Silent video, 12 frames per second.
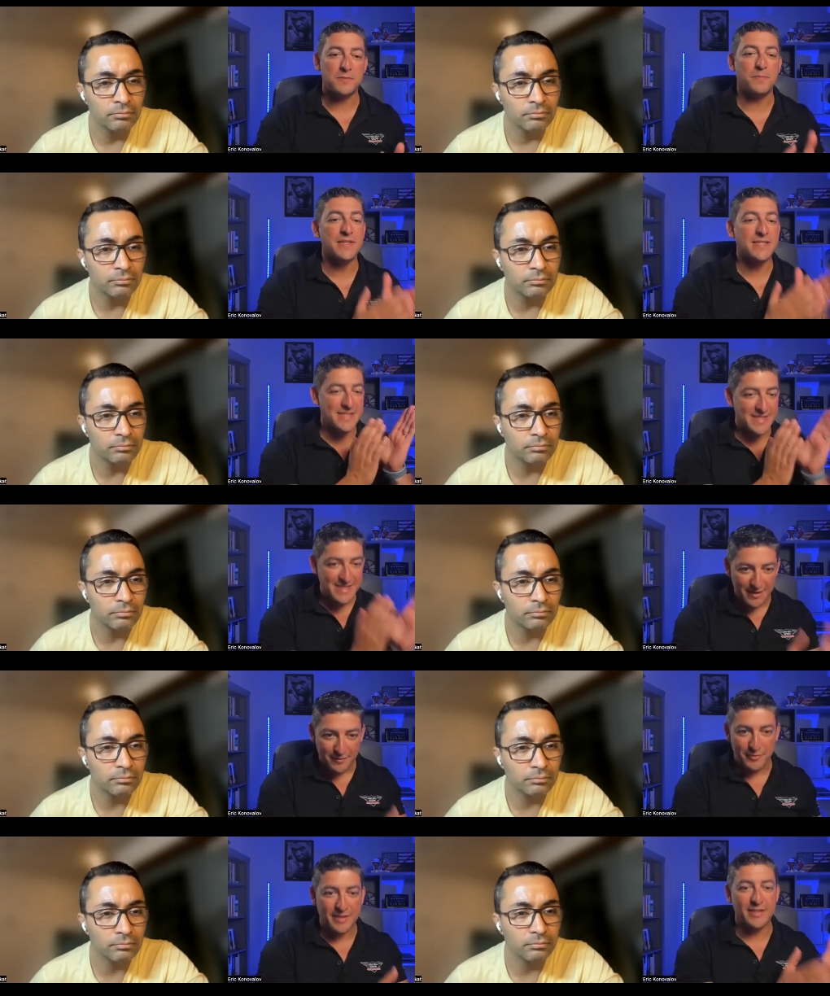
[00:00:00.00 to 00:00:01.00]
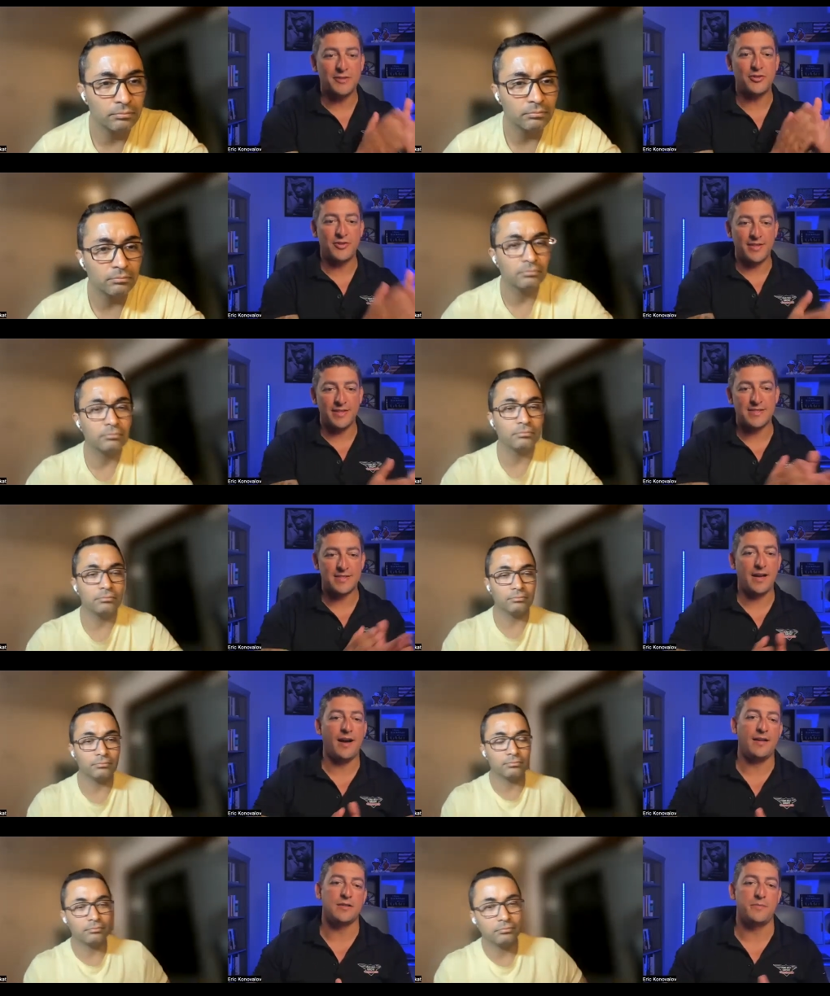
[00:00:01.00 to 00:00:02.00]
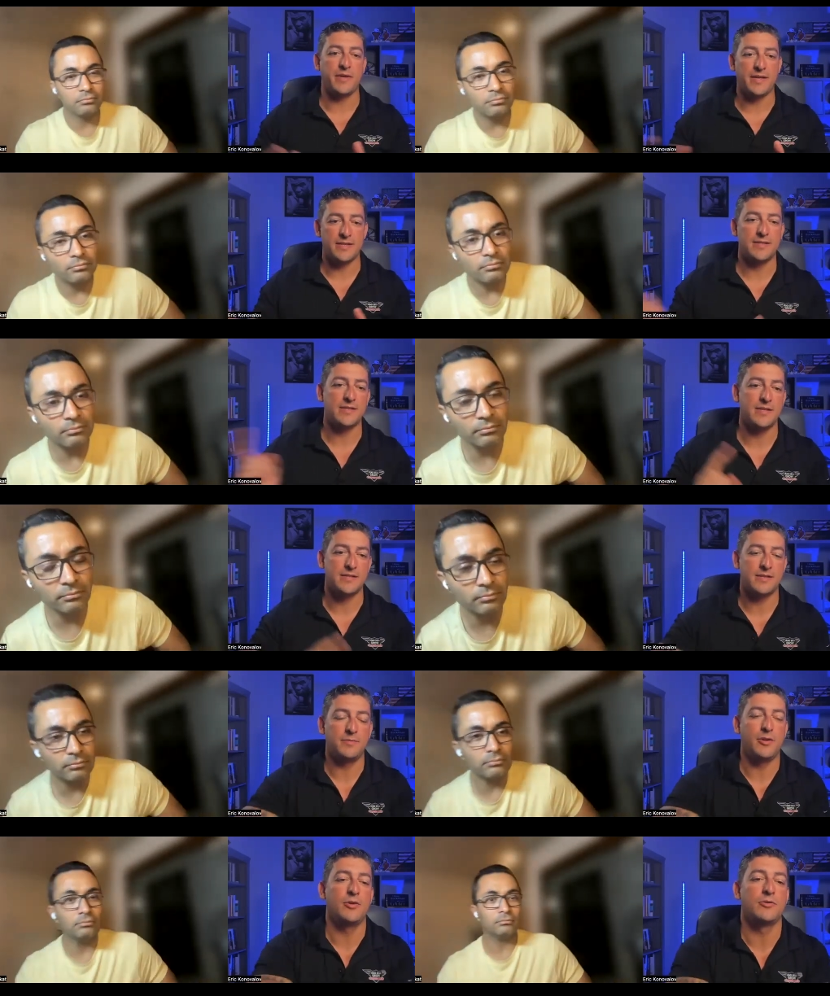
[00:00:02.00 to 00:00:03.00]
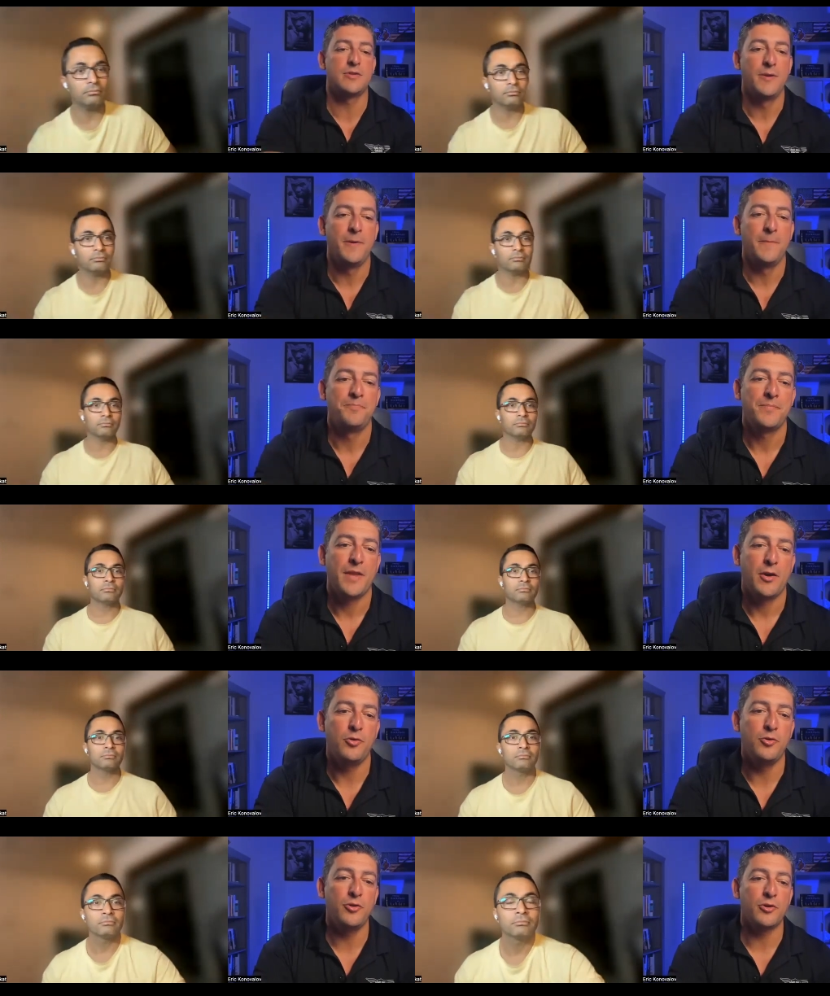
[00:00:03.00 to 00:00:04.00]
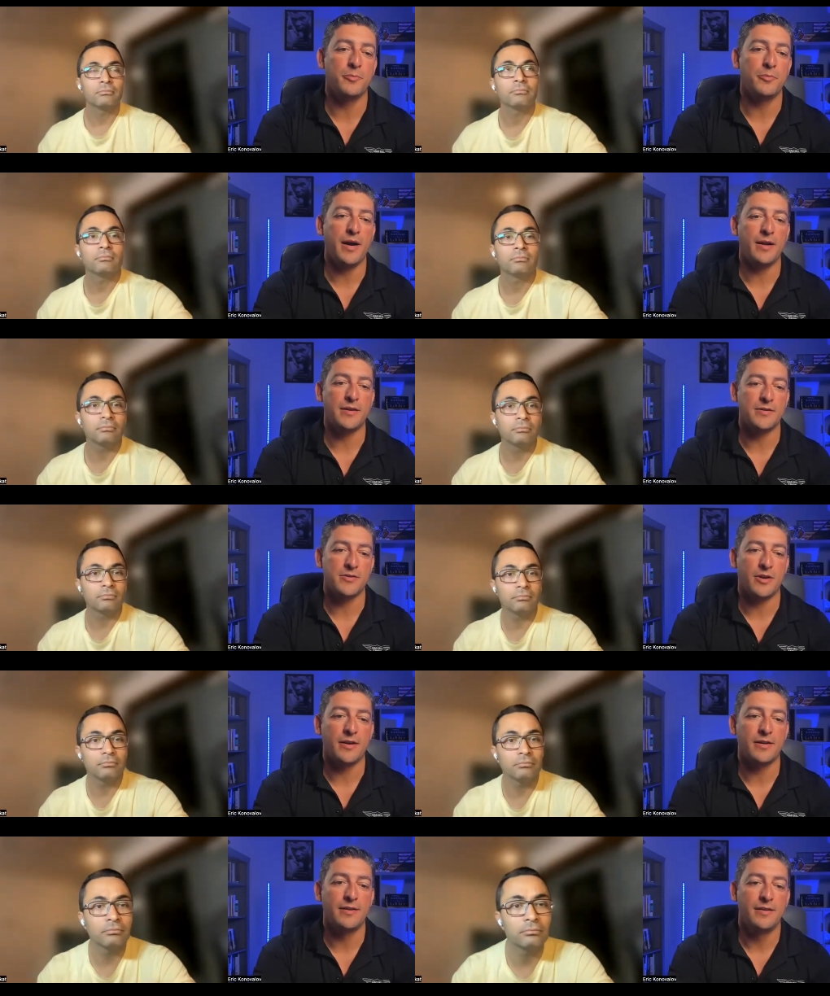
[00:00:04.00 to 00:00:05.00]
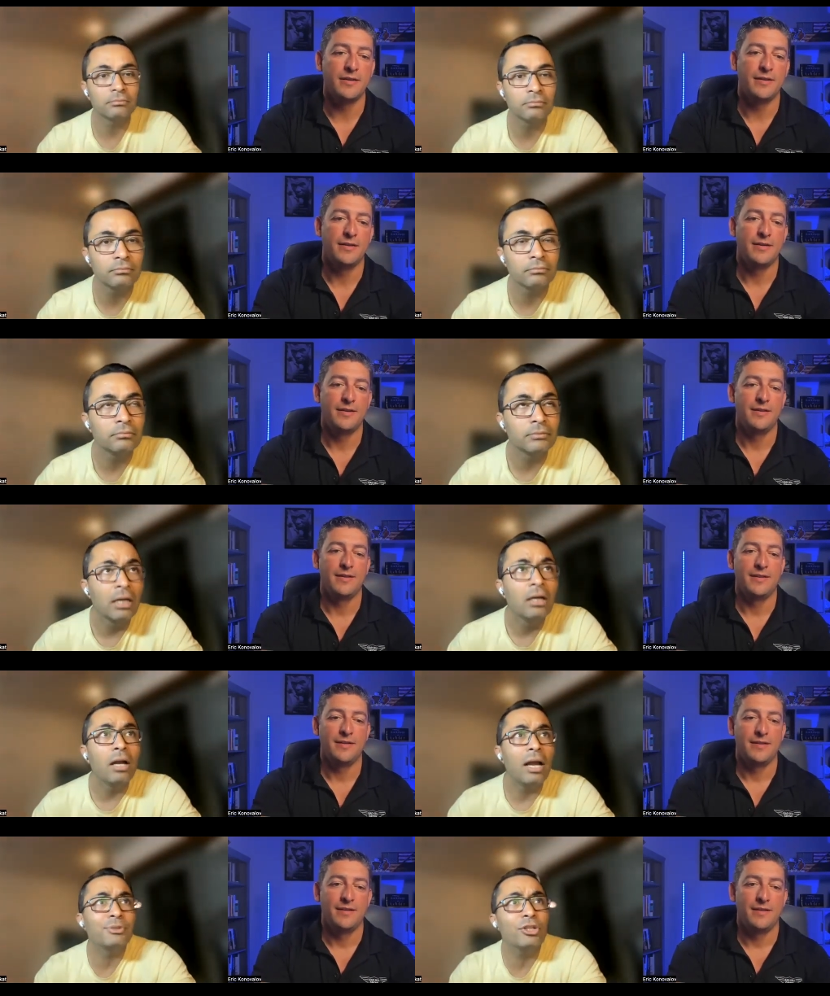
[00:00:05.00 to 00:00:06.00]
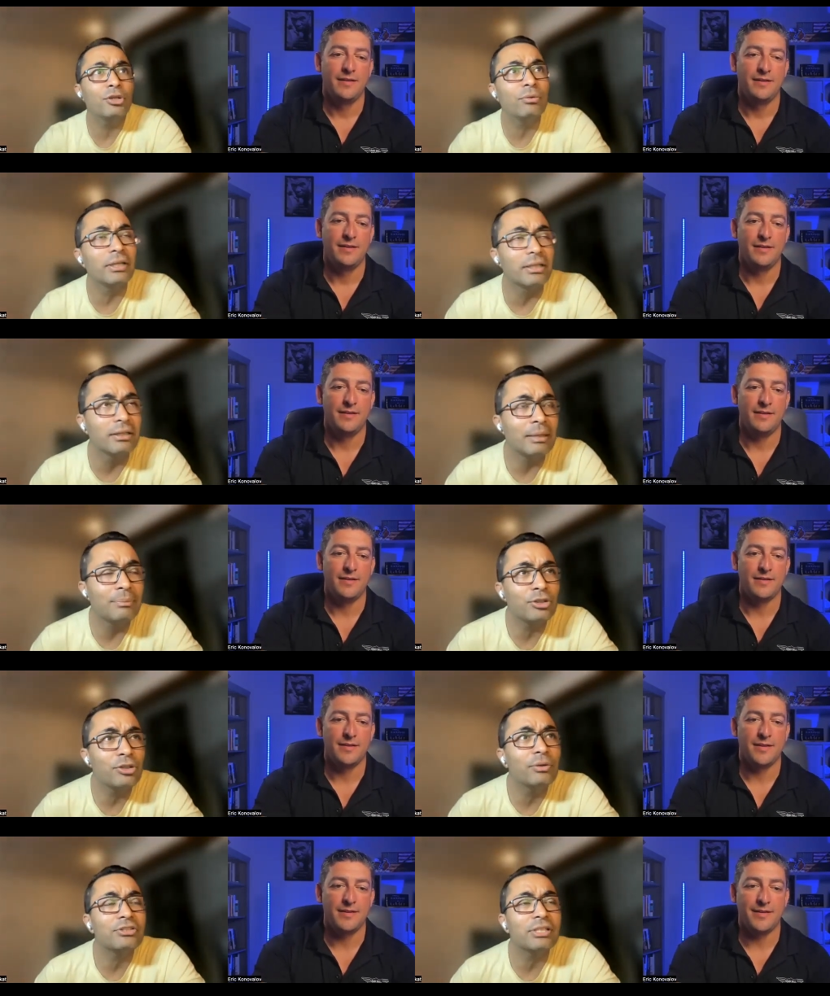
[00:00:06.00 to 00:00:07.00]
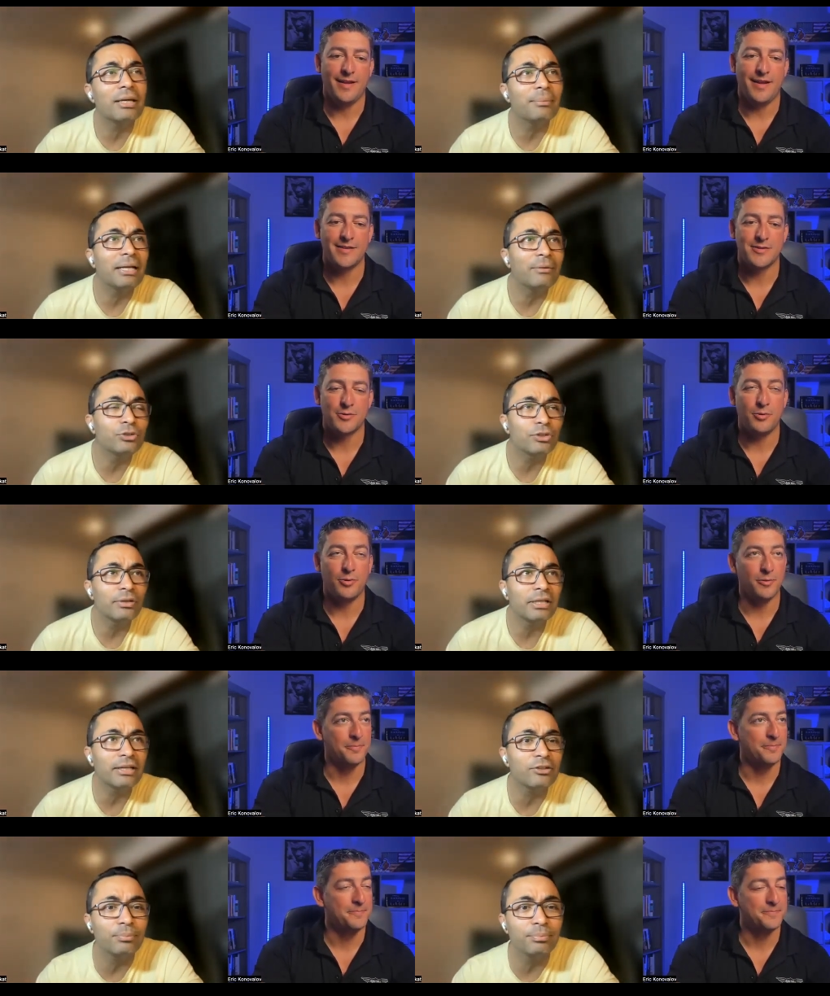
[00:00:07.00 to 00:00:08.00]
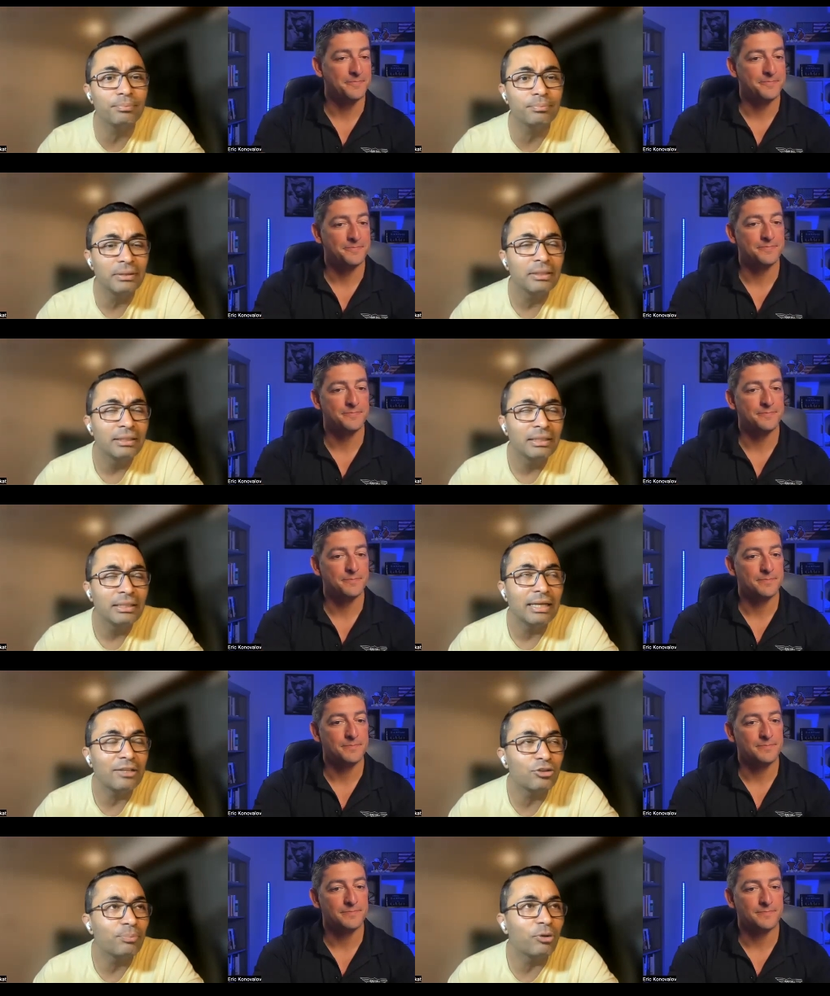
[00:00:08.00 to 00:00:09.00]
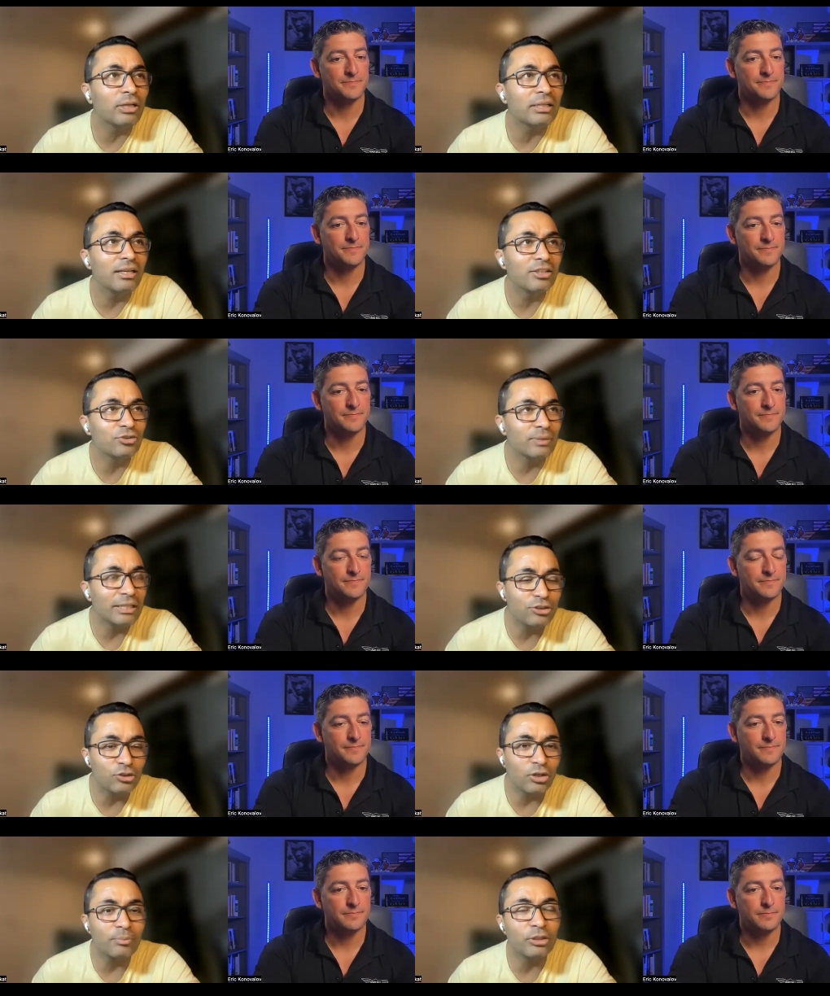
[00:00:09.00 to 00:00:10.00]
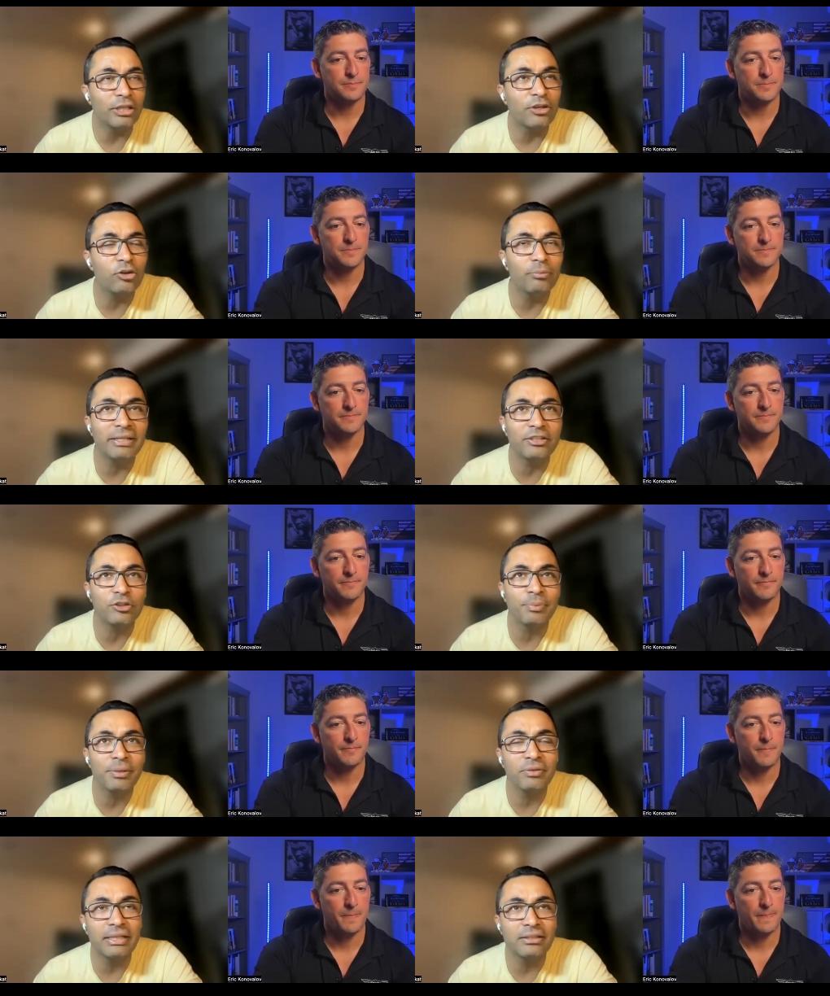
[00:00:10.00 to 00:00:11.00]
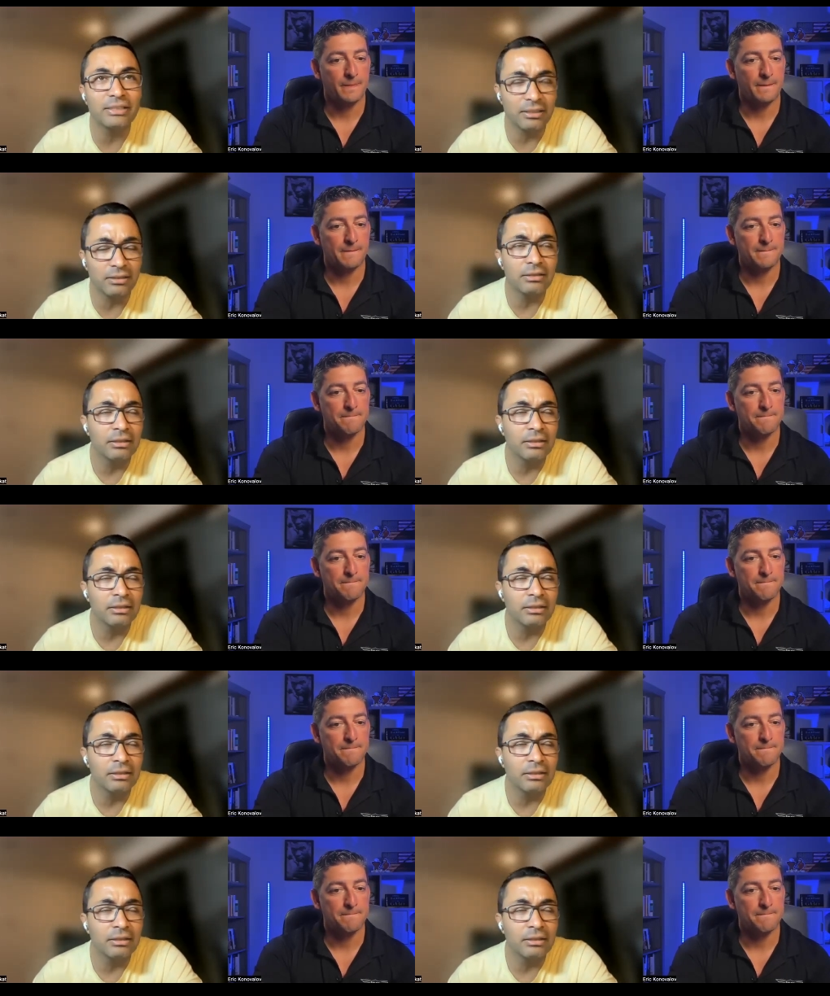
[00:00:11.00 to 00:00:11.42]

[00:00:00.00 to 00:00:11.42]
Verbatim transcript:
Speaker 1: specifically to these styles because the system knows who your buyers are.
Speaker 2: Absolutely, absolutely. See, I mean, I was cool. looking at your at your podcast, right? You talk about the human experience, and